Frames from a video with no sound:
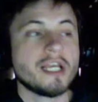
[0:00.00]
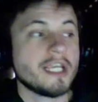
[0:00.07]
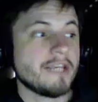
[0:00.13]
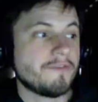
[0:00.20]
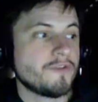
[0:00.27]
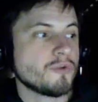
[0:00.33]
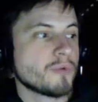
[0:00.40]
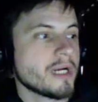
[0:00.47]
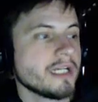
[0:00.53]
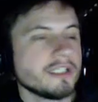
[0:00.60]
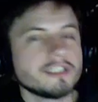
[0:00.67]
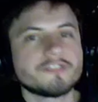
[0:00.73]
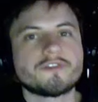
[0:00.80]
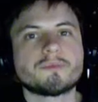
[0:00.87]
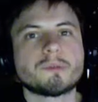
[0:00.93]
If you're running
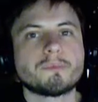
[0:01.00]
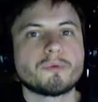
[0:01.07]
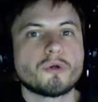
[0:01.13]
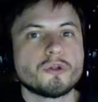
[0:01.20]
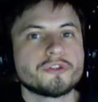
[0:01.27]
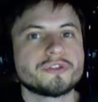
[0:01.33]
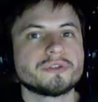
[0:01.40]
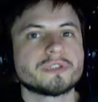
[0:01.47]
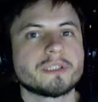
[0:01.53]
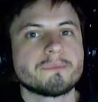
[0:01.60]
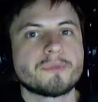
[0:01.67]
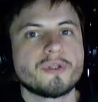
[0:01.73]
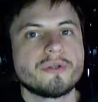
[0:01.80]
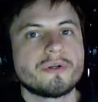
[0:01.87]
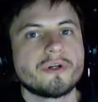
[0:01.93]
this from a personal
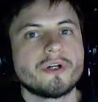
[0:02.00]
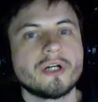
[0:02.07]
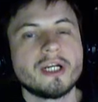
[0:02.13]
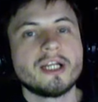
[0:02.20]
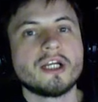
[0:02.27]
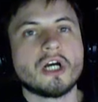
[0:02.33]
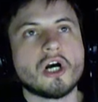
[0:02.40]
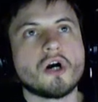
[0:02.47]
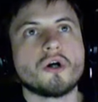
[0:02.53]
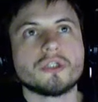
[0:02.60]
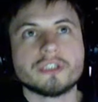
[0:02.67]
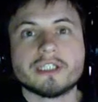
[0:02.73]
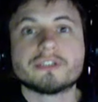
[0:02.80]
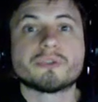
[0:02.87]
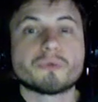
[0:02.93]
computer
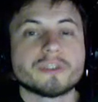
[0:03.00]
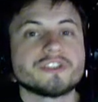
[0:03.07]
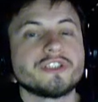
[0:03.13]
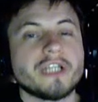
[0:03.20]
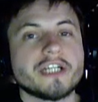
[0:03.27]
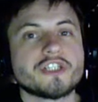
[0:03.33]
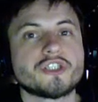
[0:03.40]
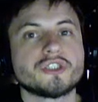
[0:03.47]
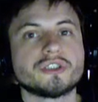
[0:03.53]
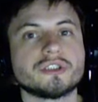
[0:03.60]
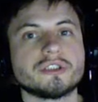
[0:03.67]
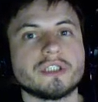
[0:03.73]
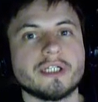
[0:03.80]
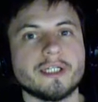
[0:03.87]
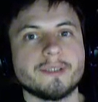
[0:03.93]
on a residential